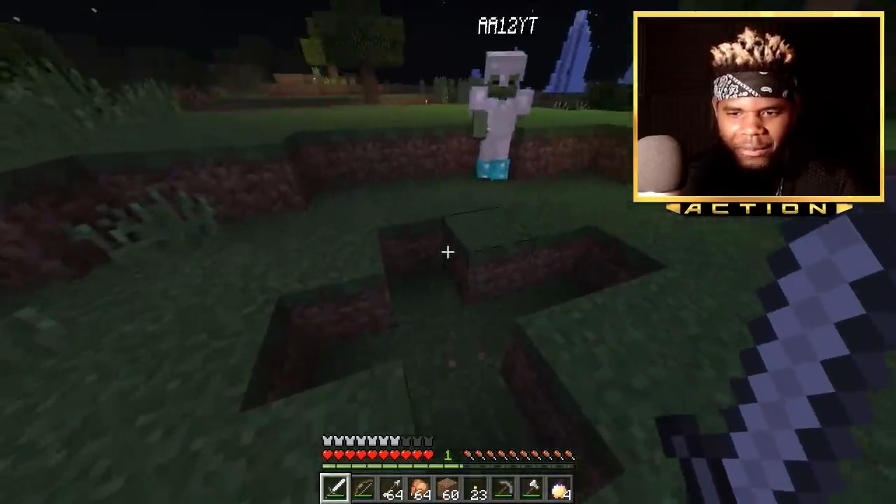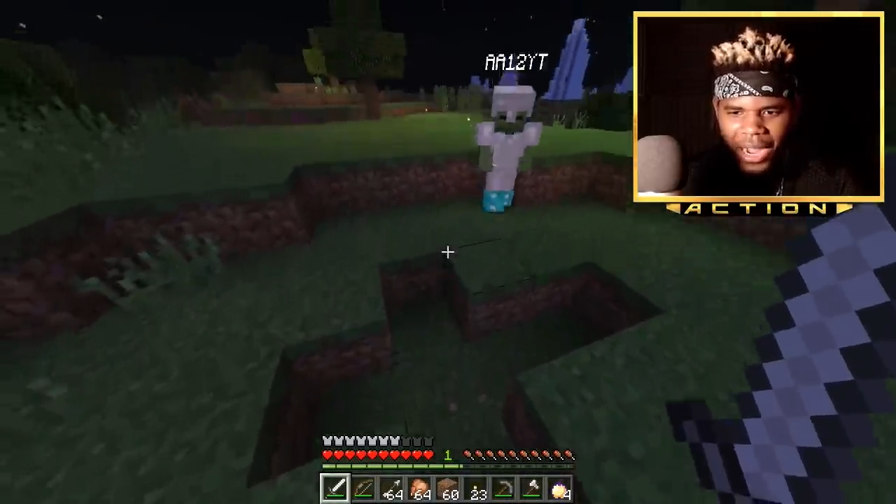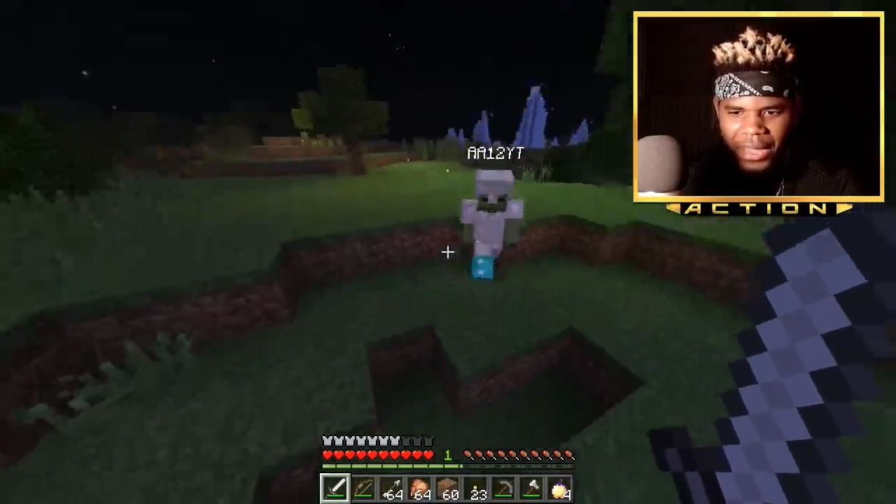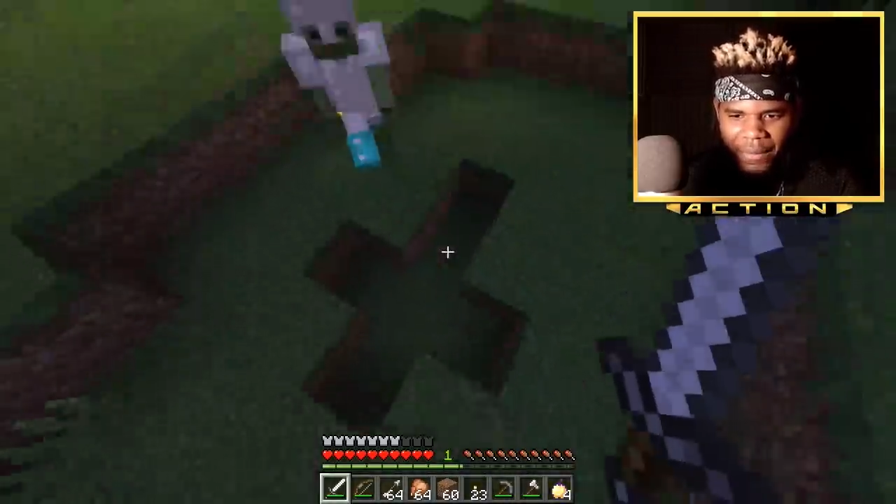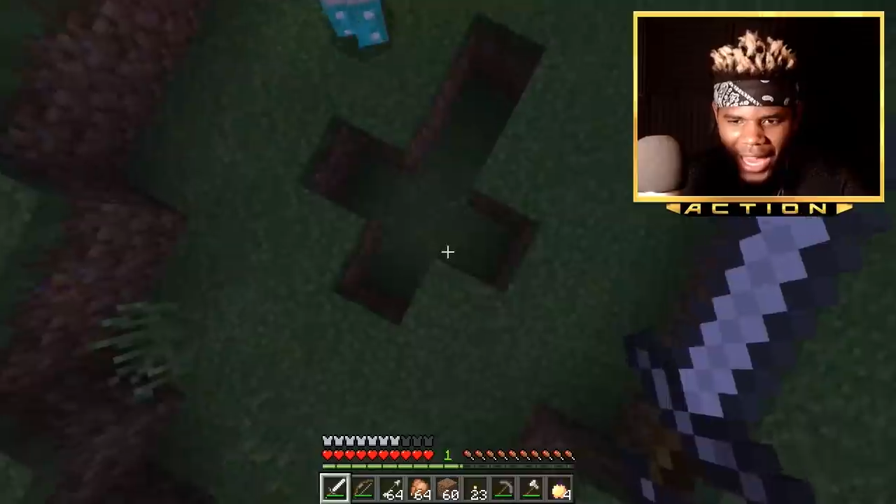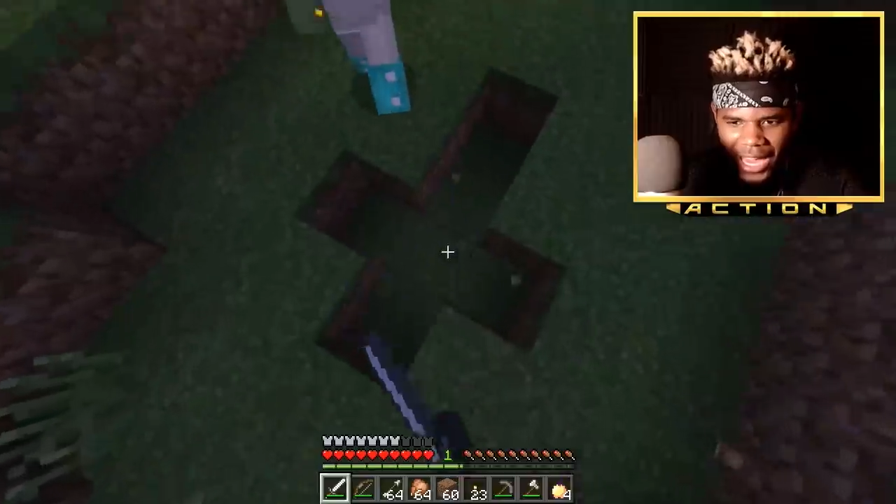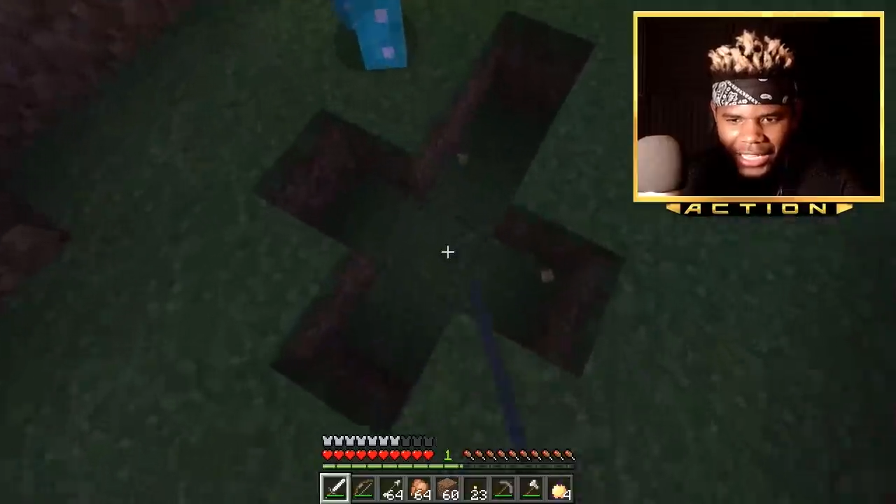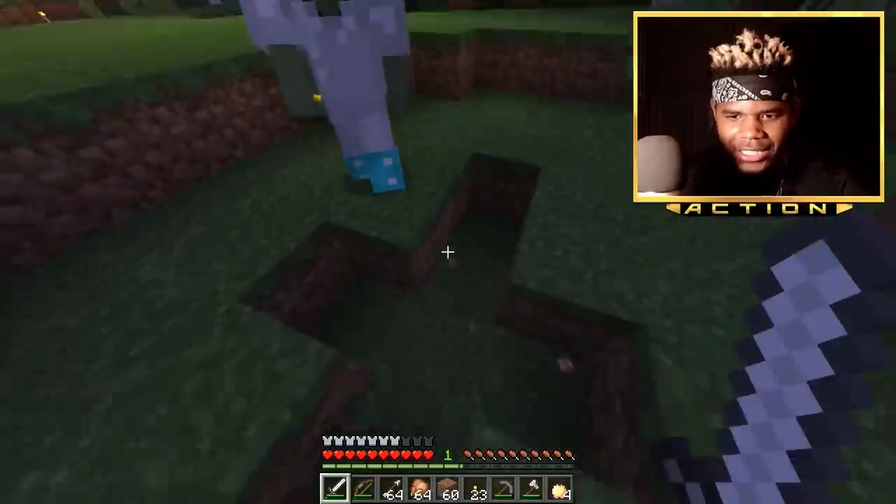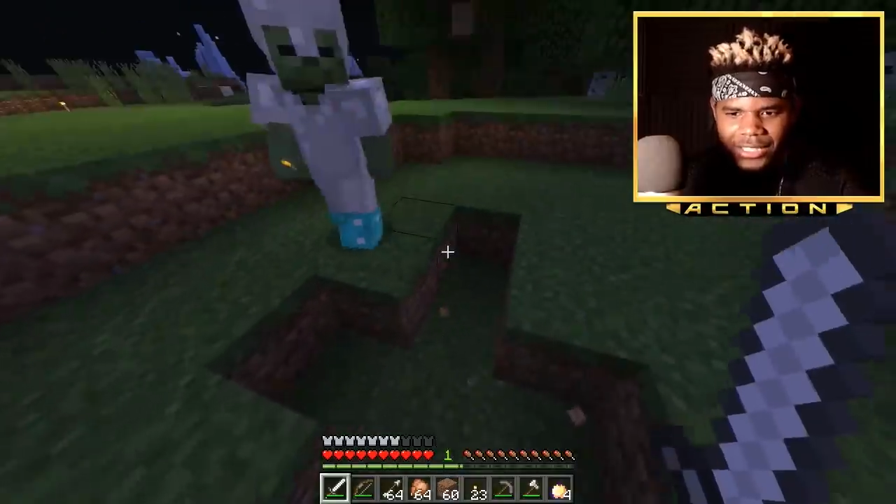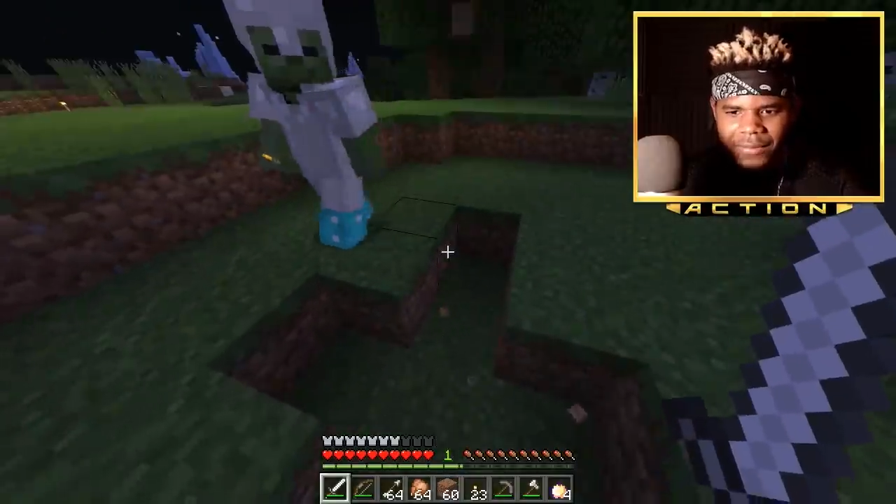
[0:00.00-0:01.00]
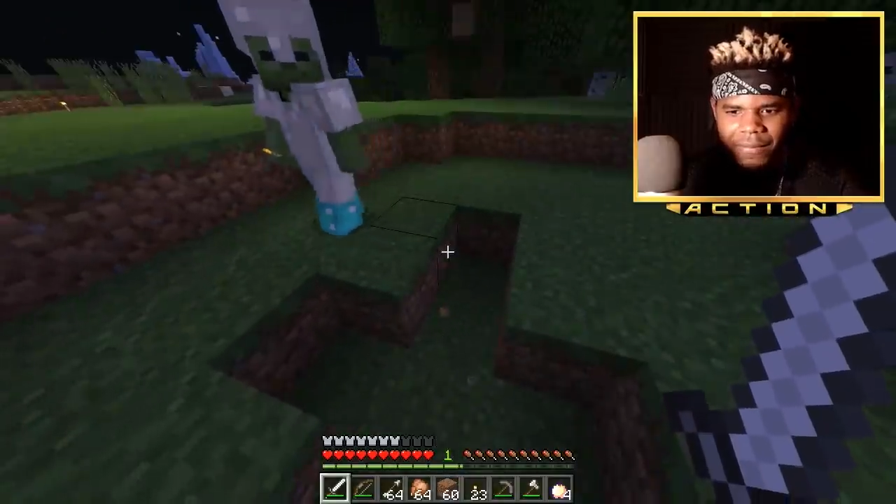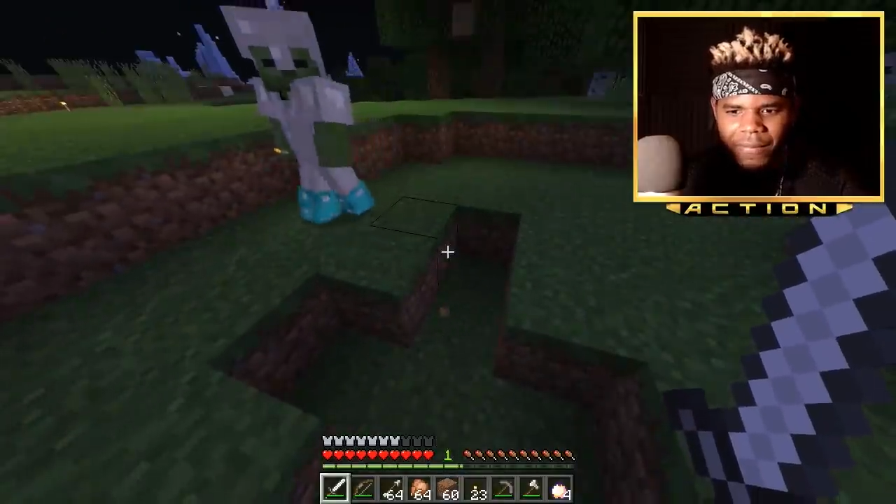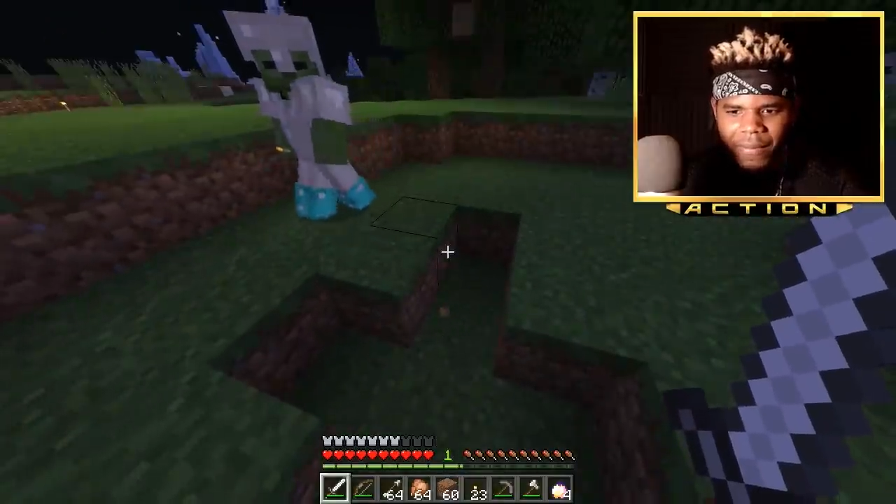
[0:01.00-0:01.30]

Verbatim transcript: My what, mans. What, what?